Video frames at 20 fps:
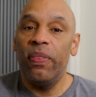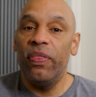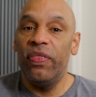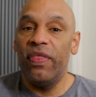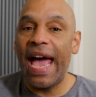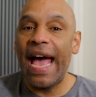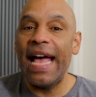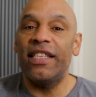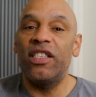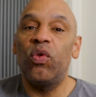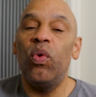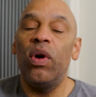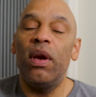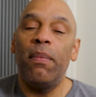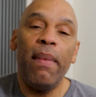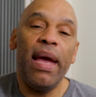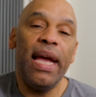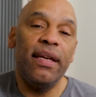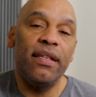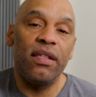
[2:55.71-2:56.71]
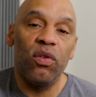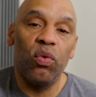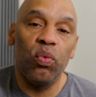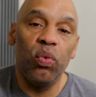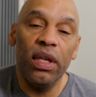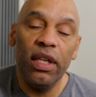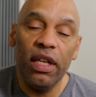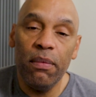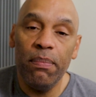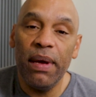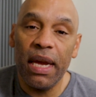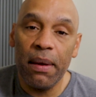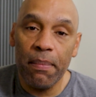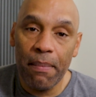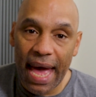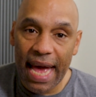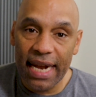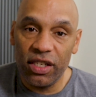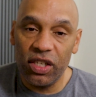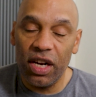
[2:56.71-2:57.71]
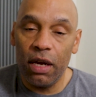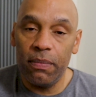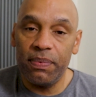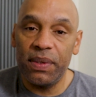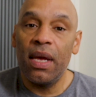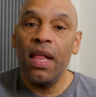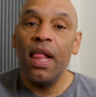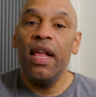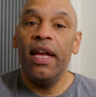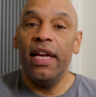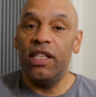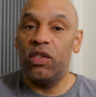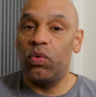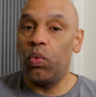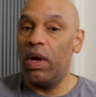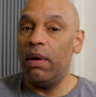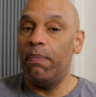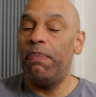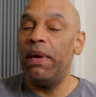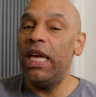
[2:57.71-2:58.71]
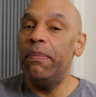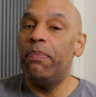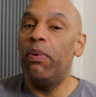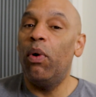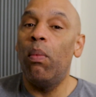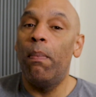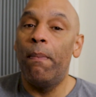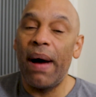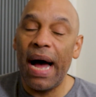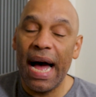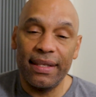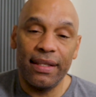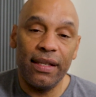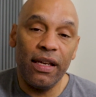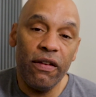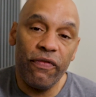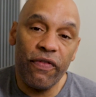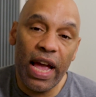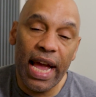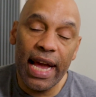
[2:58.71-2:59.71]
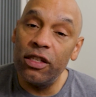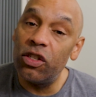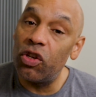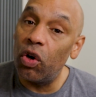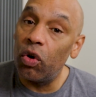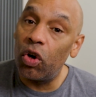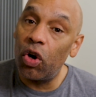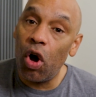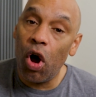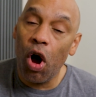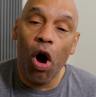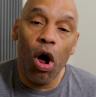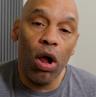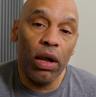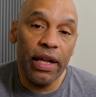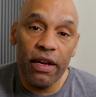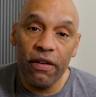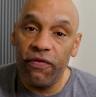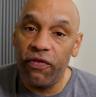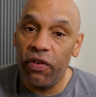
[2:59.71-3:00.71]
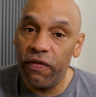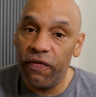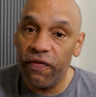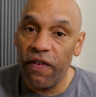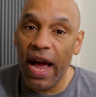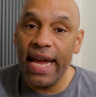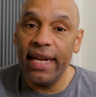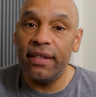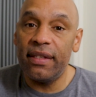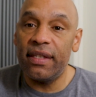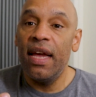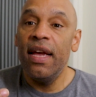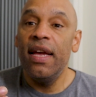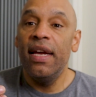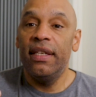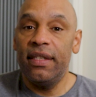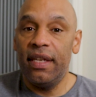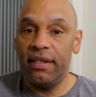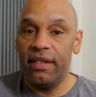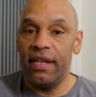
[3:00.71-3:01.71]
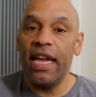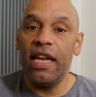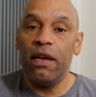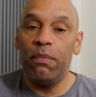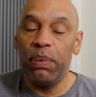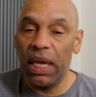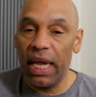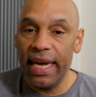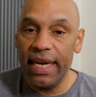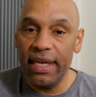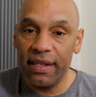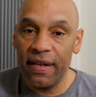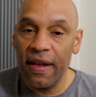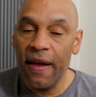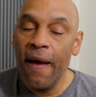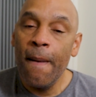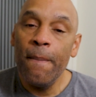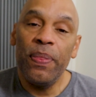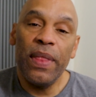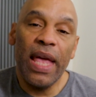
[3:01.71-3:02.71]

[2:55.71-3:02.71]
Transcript: that's what makes the really big matchups, is when people, boxing fans, are calling for fights to take place.